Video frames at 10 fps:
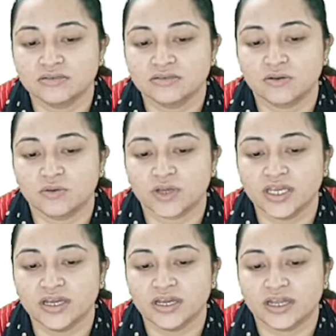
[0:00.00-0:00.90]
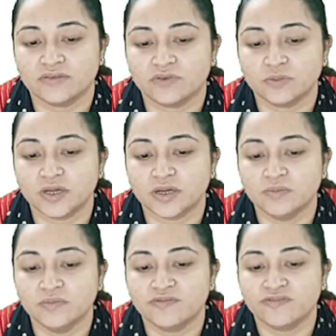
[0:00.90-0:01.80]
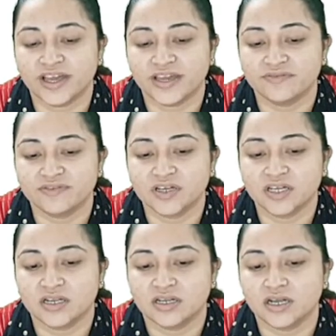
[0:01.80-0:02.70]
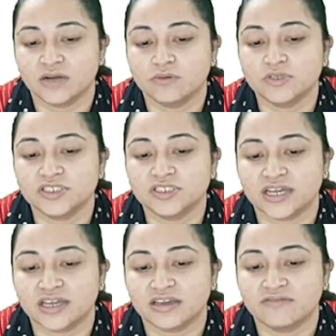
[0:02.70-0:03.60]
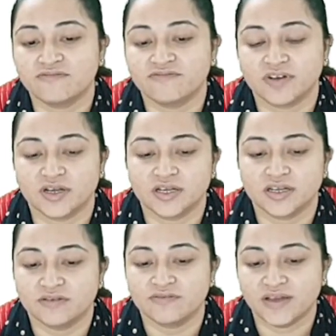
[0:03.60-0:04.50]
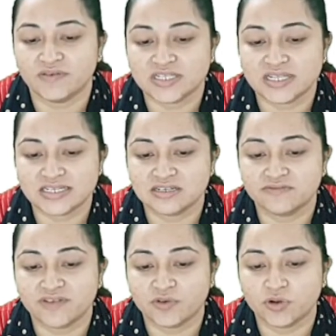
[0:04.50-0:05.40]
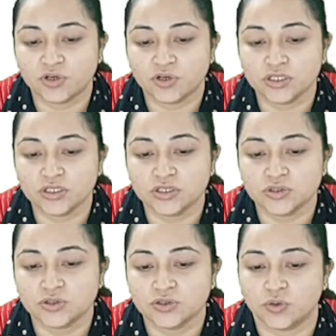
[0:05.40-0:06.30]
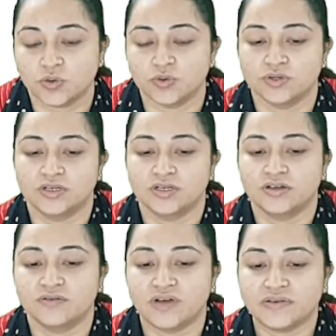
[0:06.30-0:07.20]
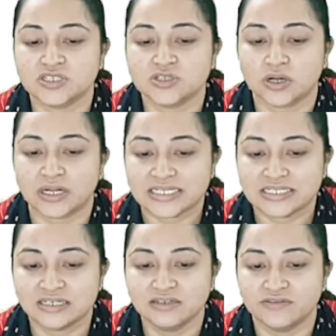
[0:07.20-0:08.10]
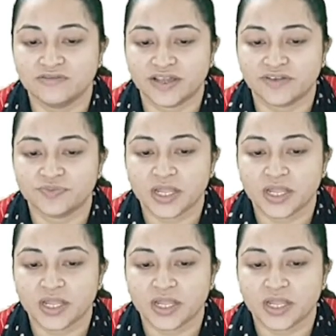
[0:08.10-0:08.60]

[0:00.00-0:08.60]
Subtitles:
Okay, and will become 5. Now we will check if 5 is less than 5 or not. No, 5 is not less than 5.